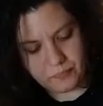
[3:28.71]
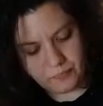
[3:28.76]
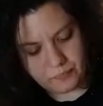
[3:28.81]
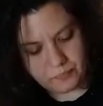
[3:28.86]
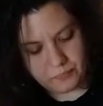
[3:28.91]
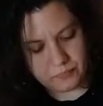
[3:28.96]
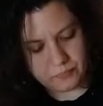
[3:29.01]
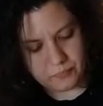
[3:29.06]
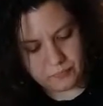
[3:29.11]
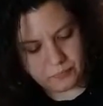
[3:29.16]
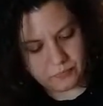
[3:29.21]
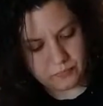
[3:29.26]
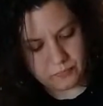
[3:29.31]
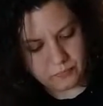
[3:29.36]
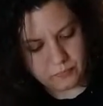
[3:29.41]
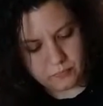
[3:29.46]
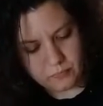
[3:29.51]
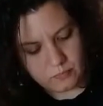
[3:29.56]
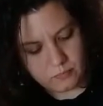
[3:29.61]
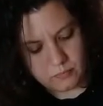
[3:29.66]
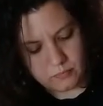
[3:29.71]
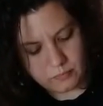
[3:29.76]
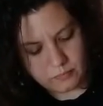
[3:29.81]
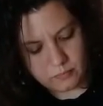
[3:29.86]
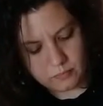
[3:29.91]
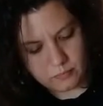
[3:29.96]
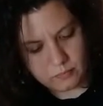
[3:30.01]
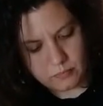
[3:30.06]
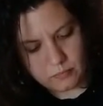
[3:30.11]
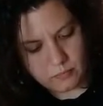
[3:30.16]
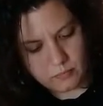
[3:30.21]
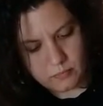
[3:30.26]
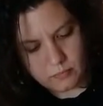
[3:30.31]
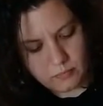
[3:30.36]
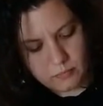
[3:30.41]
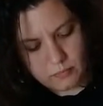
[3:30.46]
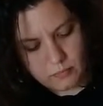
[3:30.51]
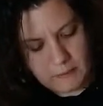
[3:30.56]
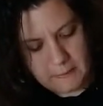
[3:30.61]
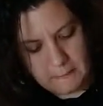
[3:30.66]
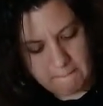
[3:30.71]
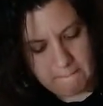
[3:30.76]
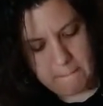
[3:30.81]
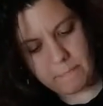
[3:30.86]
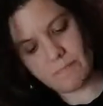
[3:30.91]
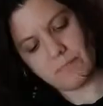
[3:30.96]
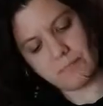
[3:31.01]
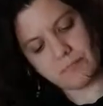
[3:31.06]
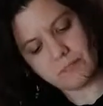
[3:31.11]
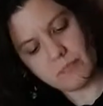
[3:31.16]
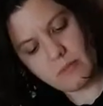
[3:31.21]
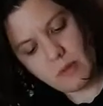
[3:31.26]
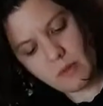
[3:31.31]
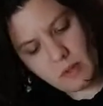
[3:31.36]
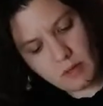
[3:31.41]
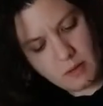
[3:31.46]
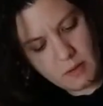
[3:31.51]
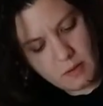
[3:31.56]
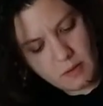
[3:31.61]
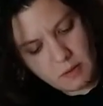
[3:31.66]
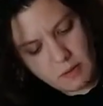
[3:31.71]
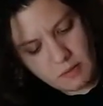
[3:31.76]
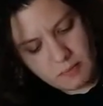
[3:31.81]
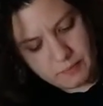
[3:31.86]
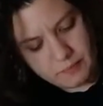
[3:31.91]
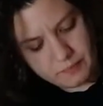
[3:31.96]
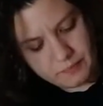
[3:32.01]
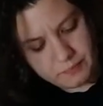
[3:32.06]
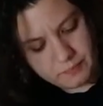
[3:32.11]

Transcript: everything until I have a cohesive mixture.